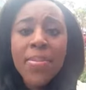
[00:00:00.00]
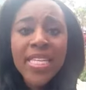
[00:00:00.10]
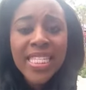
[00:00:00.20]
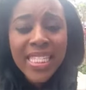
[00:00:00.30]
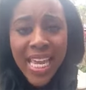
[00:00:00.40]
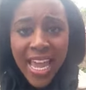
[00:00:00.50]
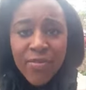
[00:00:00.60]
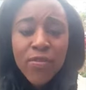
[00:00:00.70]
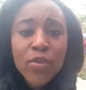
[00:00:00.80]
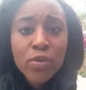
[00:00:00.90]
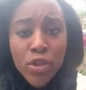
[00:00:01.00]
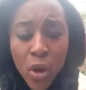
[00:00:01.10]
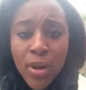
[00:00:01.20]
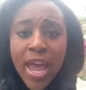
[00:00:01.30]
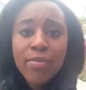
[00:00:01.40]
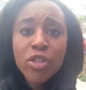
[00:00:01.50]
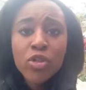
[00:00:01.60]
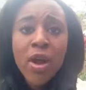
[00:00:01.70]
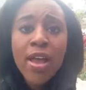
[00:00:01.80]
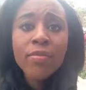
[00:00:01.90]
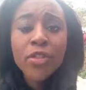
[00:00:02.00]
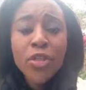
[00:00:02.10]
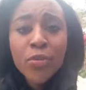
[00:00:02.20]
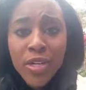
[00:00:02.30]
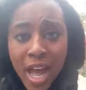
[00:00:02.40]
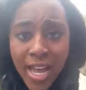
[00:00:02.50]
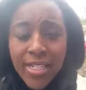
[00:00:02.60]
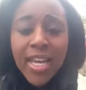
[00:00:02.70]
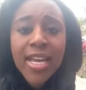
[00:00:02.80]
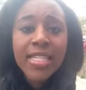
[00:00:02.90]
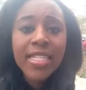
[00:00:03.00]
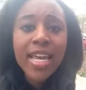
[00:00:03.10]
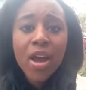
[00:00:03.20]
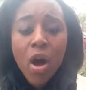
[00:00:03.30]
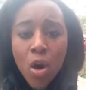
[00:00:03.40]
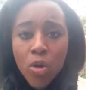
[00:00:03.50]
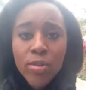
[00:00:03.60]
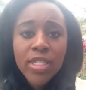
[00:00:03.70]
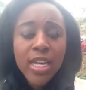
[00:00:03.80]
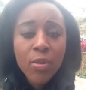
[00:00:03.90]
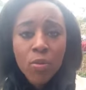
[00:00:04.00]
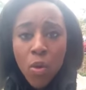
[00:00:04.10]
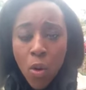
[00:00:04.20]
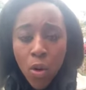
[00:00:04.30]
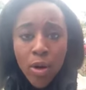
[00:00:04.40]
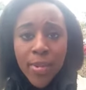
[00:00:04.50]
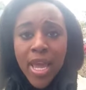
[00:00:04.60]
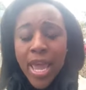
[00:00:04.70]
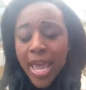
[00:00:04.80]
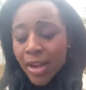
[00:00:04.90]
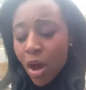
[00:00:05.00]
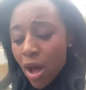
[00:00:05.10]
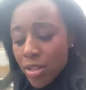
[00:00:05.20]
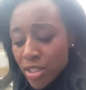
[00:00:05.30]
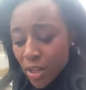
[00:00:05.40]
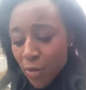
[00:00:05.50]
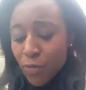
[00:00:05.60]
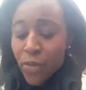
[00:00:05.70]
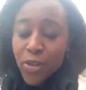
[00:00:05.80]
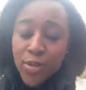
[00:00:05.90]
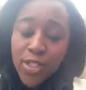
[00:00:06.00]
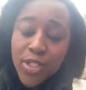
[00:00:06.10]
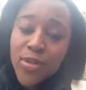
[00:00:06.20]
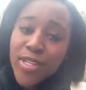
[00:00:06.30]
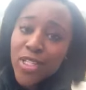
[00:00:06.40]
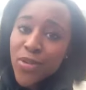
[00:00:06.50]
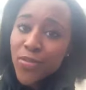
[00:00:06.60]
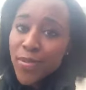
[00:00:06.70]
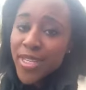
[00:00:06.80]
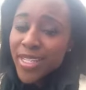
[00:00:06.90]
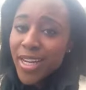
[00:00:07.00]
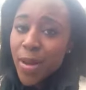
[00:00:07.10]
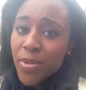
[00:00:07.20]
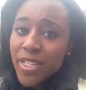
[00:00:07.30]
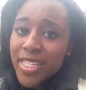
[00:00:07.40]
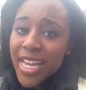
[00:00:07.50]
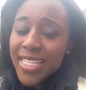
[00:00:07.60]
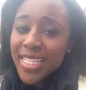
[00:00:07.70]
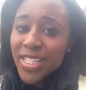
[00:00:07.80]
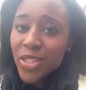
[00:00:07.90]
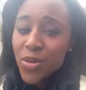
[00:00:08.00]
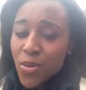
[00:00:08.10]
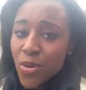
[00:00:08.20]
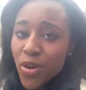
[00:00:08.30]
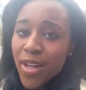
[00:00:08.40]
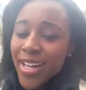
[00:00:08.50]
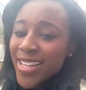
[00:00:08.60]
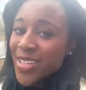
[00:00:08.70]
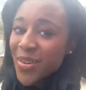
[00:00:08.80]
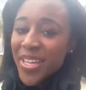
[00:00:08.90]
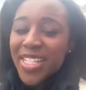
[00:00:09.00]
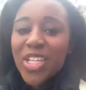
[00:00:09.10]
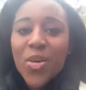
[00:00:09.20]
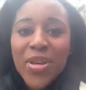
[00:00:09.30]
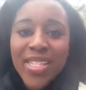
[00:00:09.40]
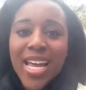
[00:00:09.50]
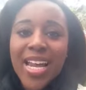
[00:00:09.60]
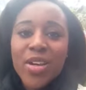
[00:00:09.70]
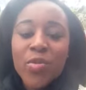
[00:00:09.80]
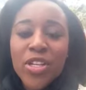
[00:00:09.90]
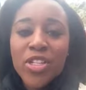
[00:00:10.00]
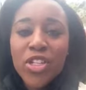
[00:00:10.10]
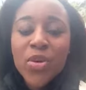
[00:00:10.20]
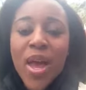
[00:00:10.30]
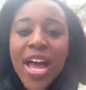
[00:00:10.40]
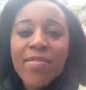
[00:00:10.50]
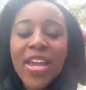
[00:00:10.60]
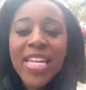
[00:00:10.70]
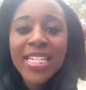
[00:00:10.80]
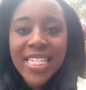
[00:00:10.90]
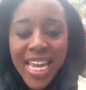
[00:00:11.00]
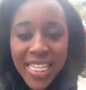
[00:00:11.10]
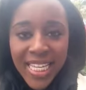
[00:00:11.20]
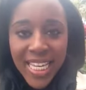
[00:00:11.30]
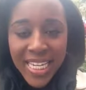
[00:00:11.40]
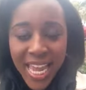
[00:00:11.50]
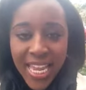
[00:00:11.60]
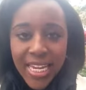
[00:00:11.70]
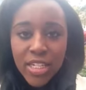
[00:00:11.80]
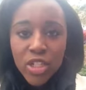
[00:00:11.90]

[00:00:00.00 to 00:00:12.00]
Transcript: be safe. If you don't have to drive, do not stay home, stay warm. And also, for those students who have missed a couple of days in school, people, don't get too excited. We do have a designated